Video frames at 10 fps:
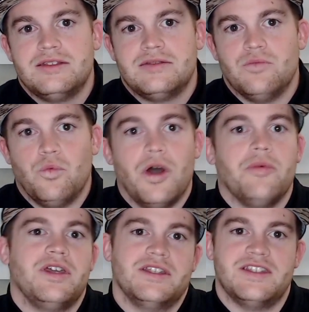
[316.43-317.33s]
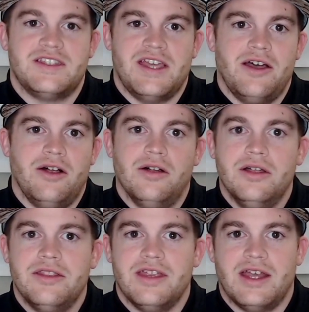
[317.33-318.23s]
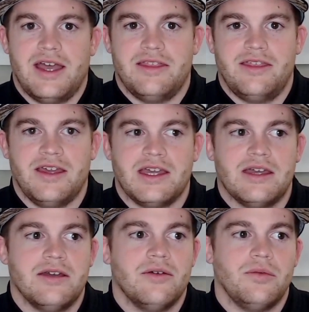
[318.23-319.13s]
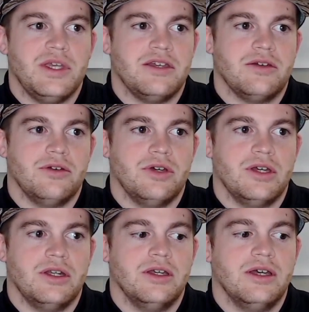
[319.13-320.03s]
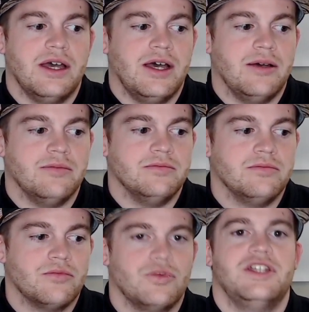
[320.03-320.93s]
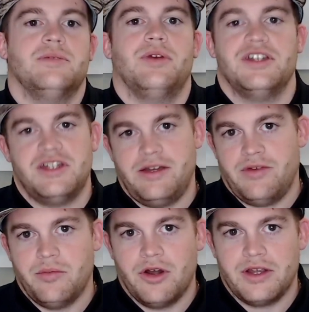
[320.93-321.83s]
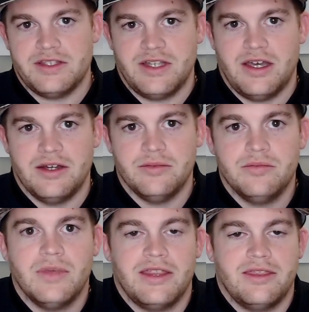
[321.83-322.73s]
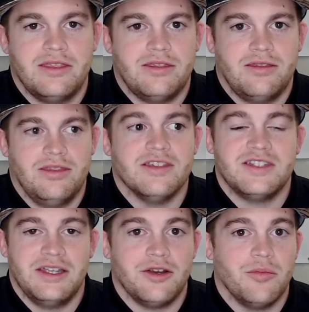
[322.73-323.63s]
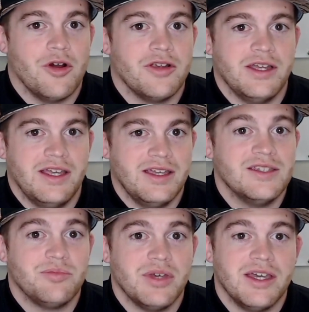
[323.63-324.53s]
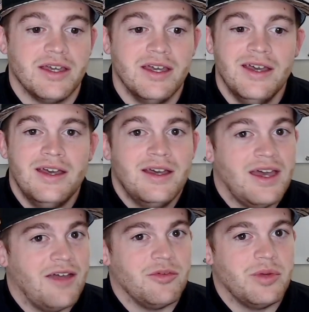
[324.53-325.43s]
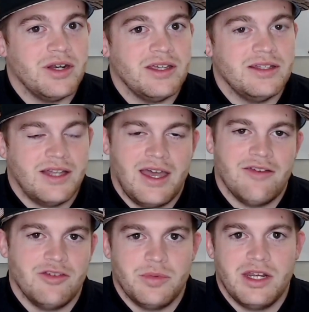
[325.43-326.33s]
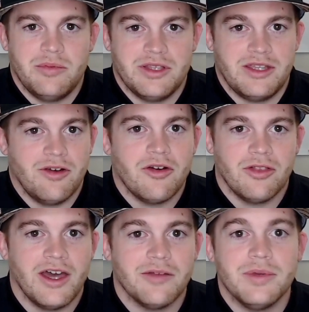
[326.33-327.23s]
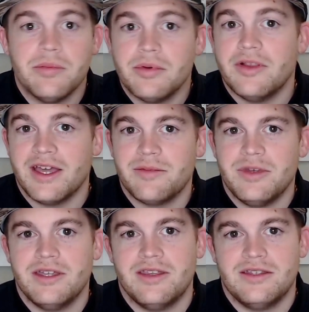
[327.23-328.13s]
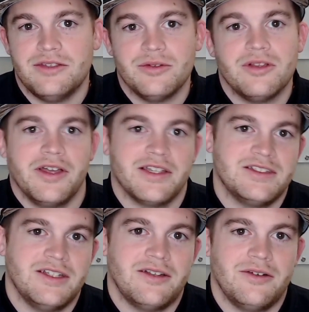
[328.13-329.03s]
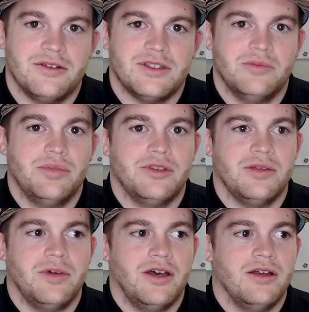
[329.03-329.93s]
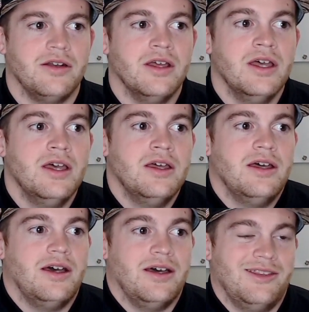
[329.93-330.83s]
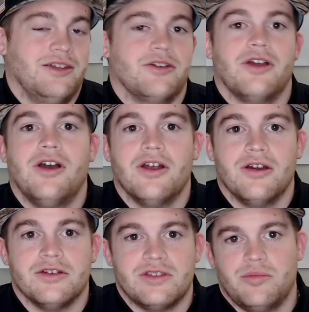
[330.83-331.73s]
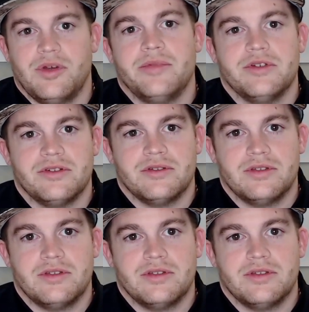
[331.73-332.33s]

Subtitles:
what we could sell that I think we could reach a bunch of different markets on. I the sticker market is big. Not everybody, but there are a lot of people like me that do collect stickers and put them on their cars, their bumpers,